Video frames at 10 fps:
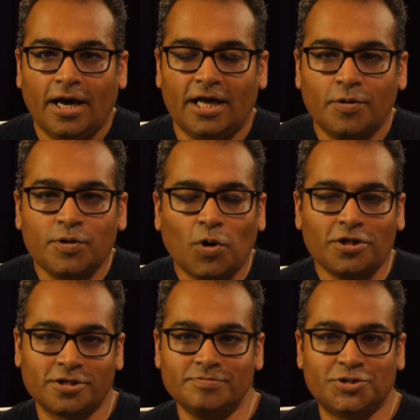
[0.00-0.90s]
Hello and
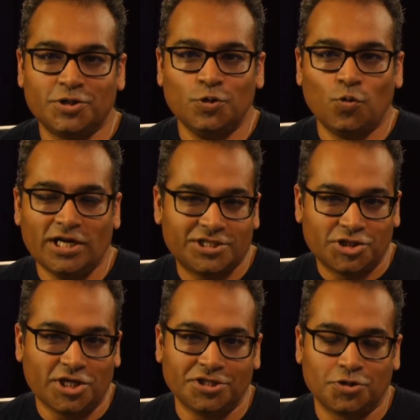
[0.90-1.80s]
welcome to Ways
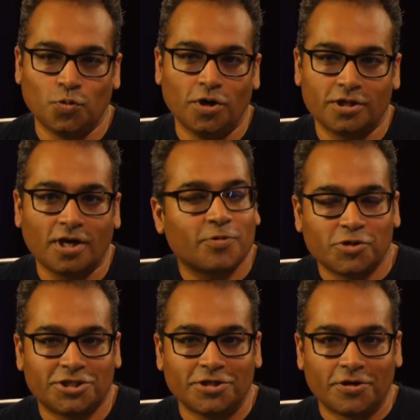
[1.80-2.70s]
to Change the World. I'm
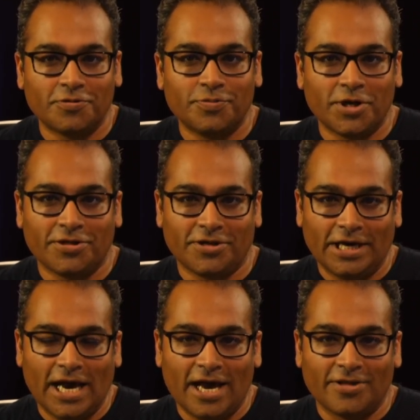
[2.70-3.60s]
Krishnan
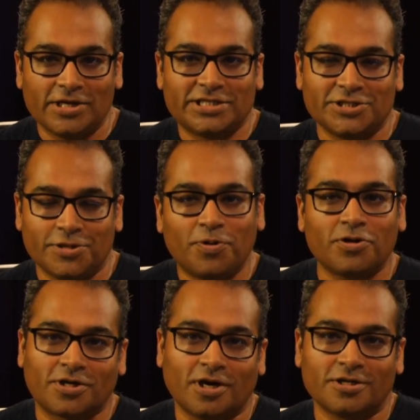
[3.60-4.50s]
Murthy, and this is the
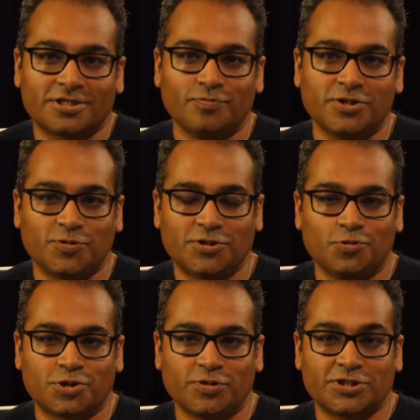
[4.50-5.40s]
podcast in which we
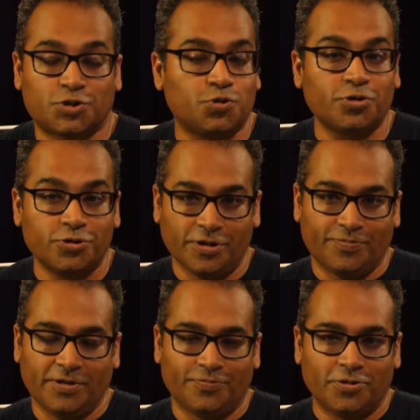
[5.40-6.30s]
talk to extraordinary
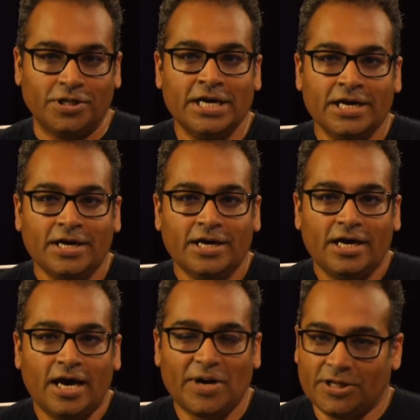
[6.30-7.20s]
people
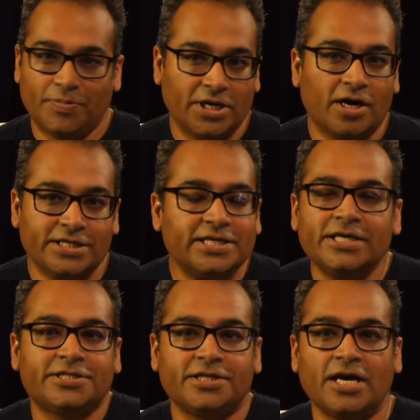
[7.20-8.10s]
about the big
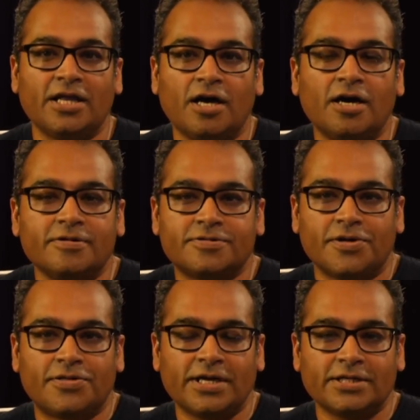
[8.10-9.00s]
ideas in their lives,
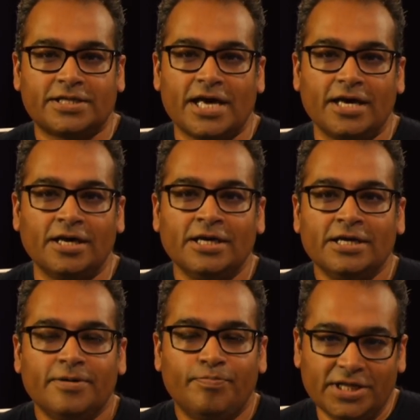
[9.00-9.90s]
the things they
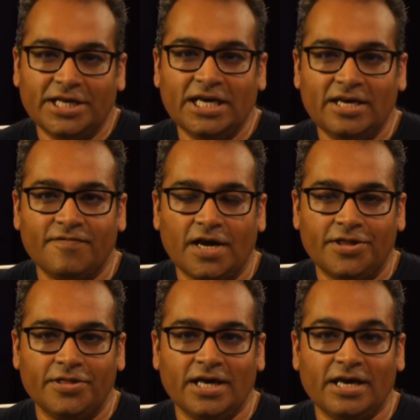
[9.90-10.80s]
believe,
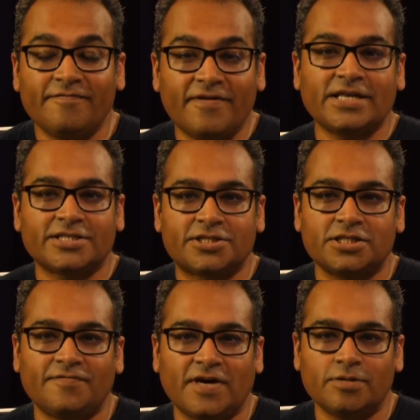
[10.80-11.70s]
and the events
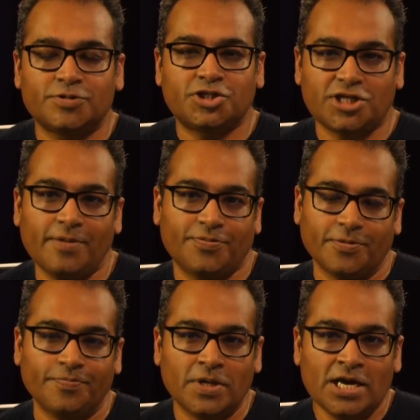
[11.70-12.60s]
that have helped shape
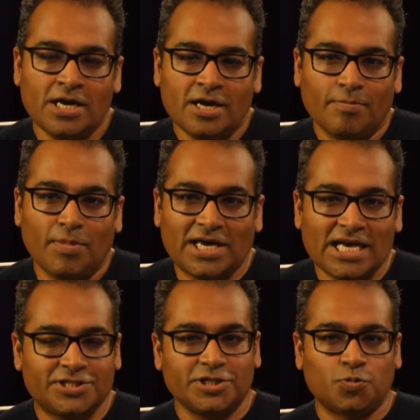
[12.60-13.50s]
them. My
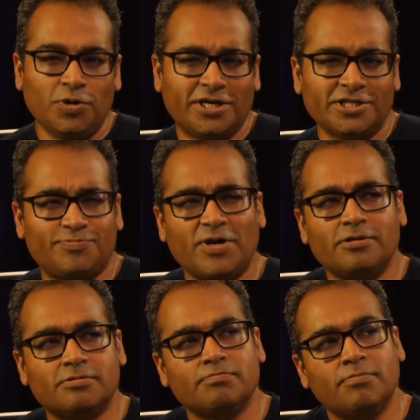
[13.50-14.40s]
guest this week has
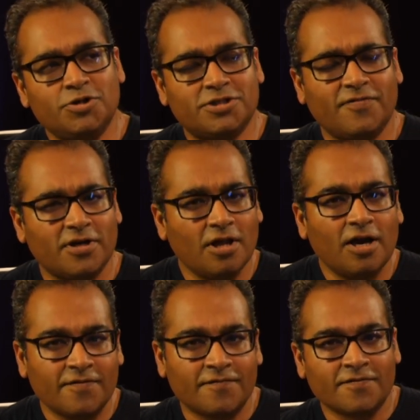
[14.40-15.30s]
spent most of her
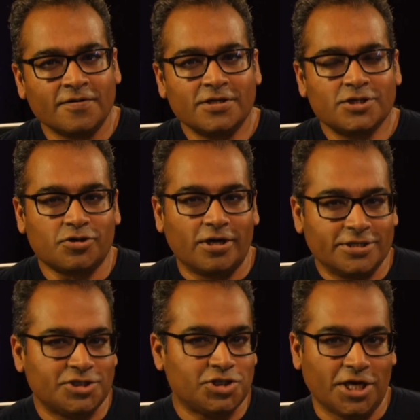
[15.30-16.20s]
life
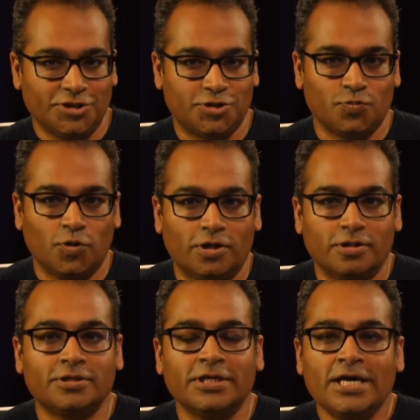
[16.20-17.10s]
trying to change the
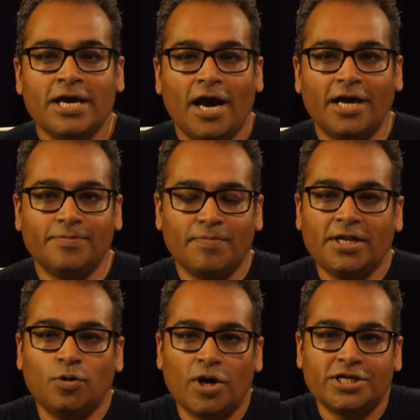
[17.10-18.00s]
world, and in
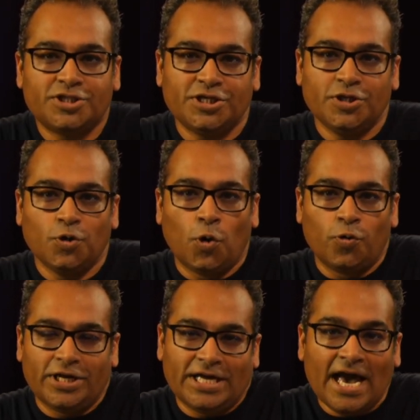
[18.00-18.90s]
many ways, she
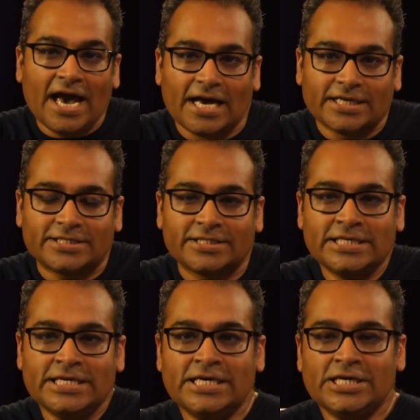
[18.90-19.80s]
already has.
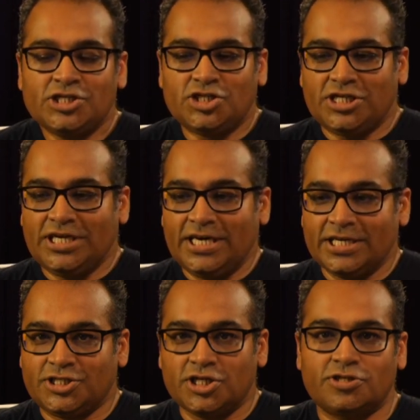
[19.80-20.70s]
She
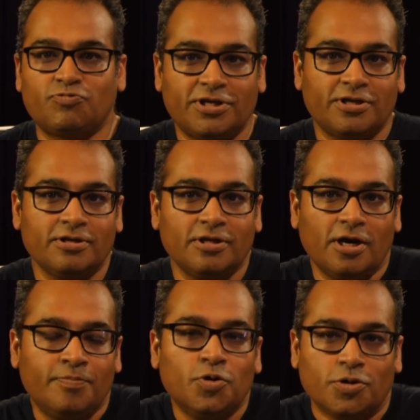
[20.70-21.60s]
has just written
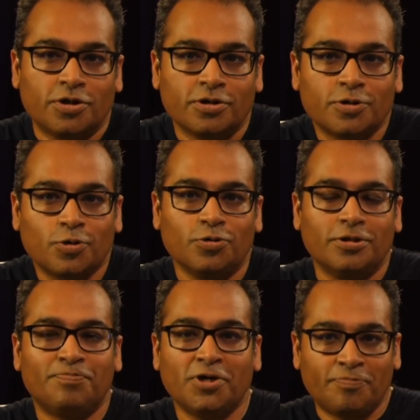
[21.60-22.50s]
a book
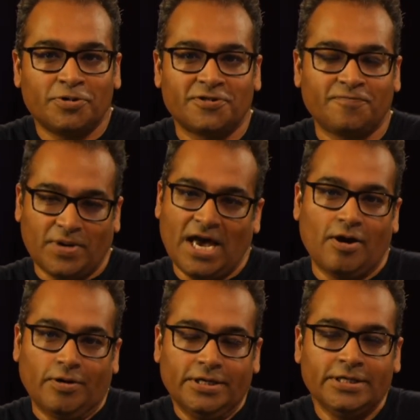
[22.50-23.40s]
called The Purpose of
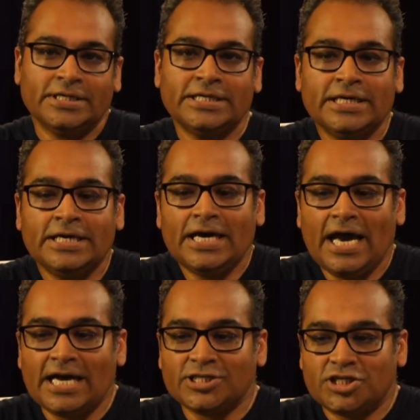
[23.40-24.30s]
Power,
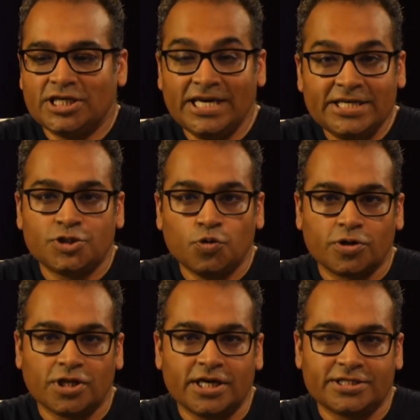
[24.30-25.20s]
and she leads an
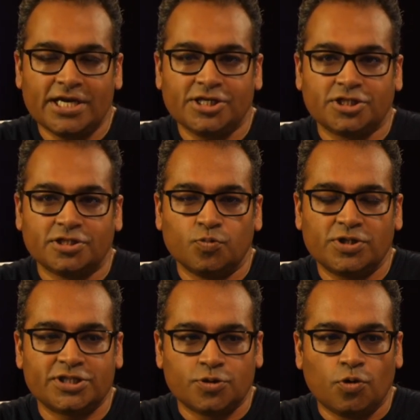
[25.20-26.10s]
organization
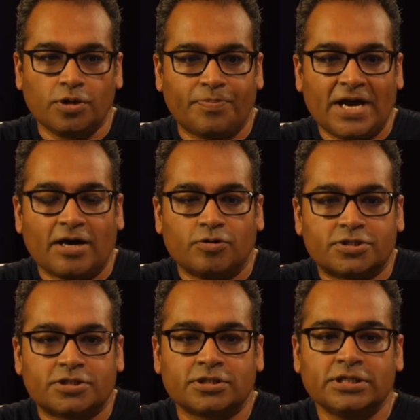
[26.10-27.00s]
which is all
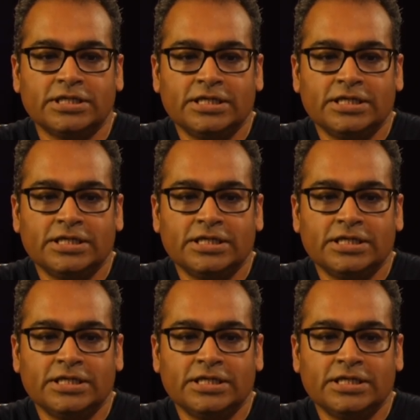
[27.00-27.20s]
about